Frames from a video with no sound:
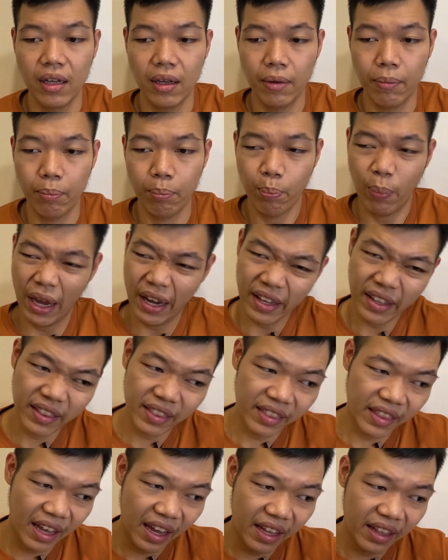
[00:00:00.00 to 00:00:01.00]
back
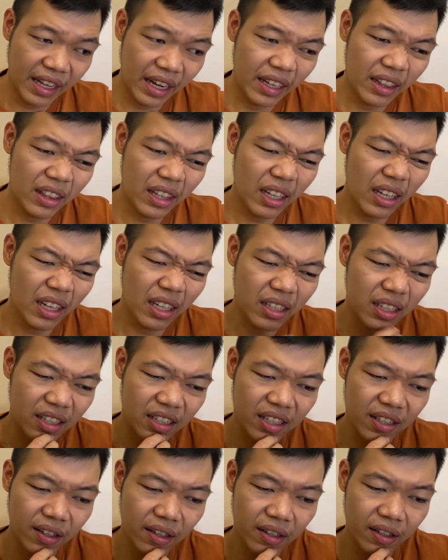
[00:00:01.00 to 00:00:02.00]
then, I think
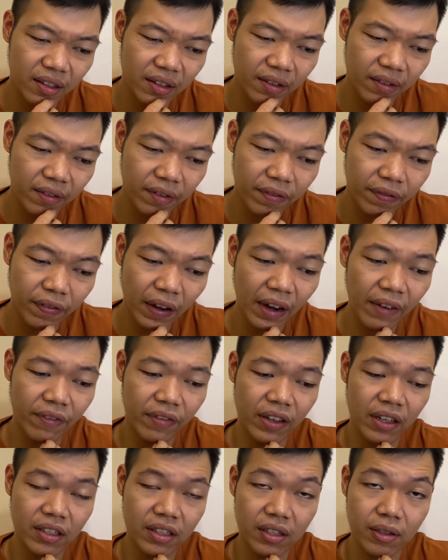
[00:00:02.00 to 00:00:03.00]
it's 5
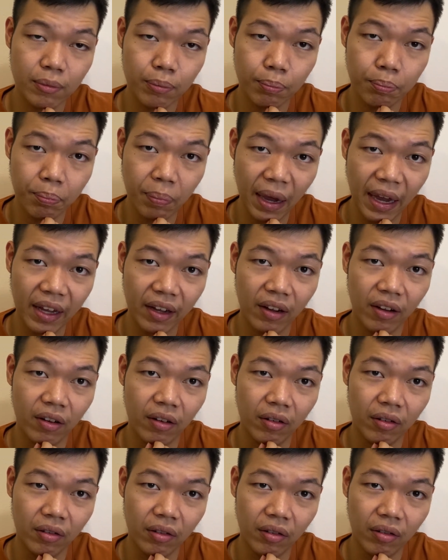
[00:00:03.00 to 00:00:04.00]
years back
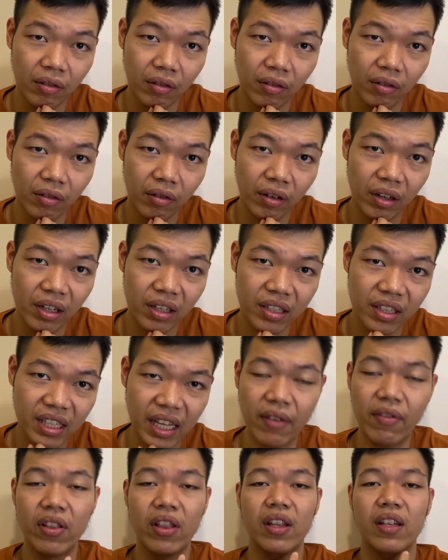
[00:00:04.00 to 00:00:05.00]
or
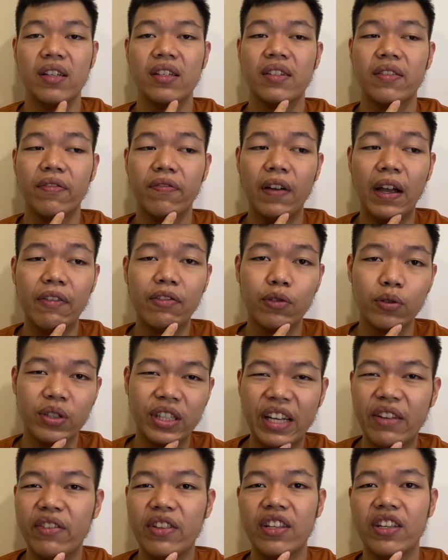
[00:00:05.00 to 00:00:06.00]
5 to
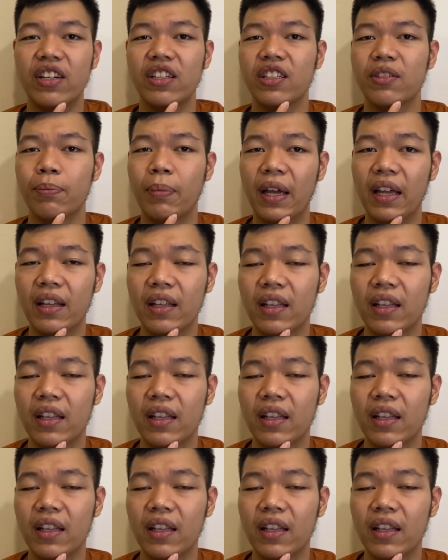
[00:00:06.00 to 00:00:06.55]
7 years back,